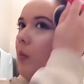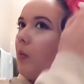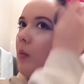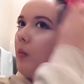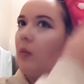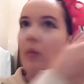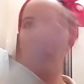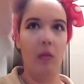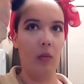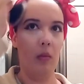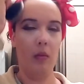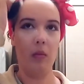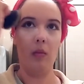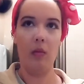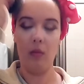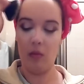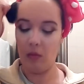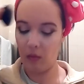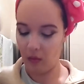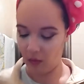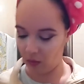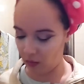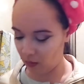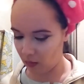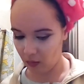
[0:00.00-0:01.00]
everything
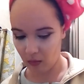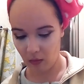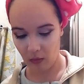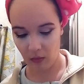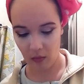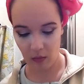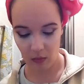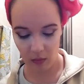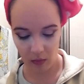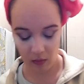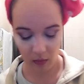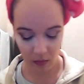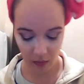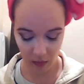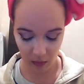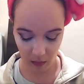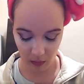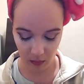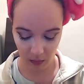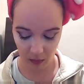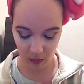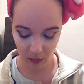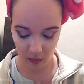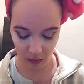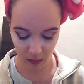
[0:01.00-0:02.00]
with my
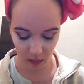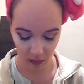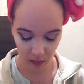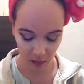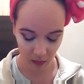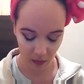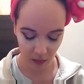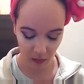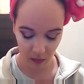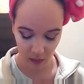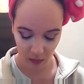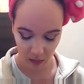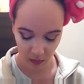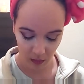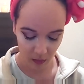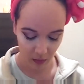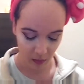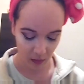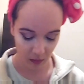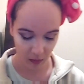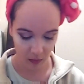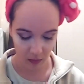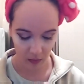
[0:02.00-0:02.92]
kabuki brush.